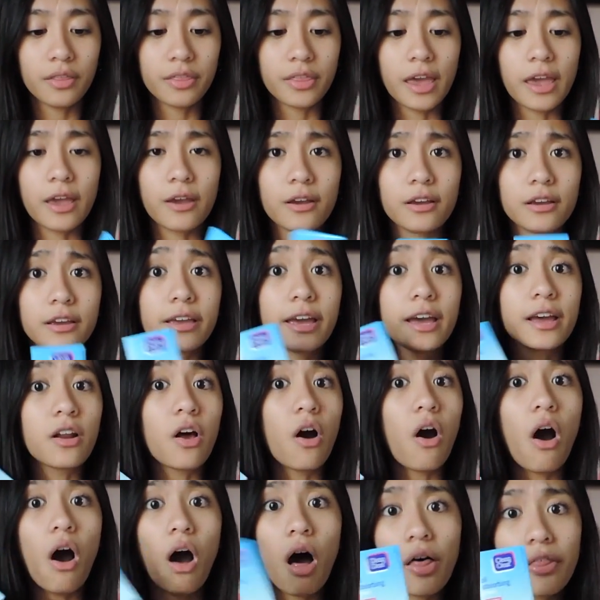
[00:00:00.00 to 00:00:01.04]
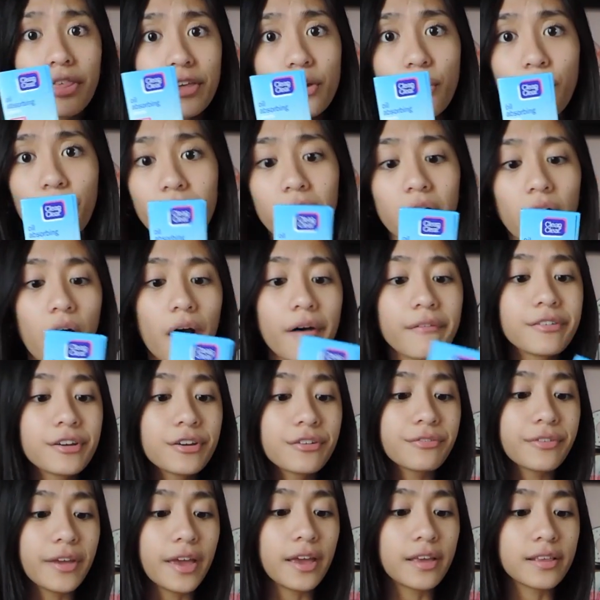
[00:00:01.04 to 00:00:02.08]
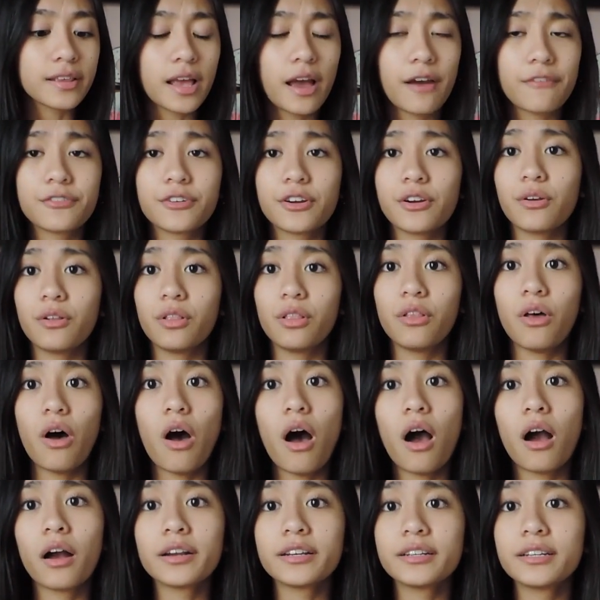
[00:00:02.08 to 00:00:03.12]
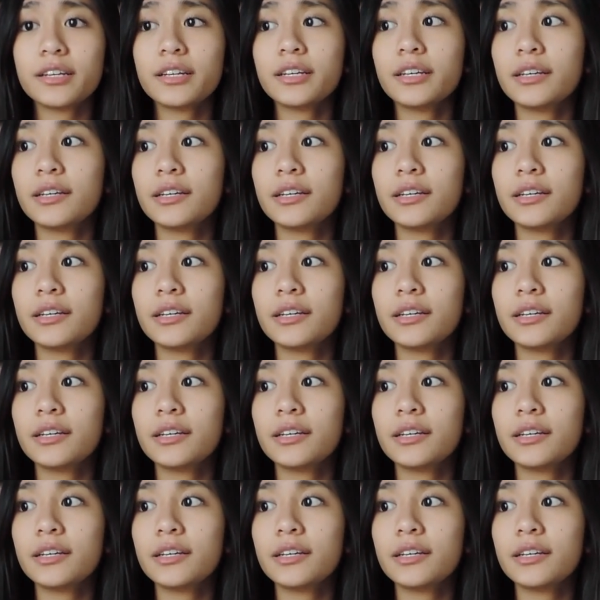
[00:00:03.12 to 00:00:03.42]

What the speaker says: They get all the oil off your face after a long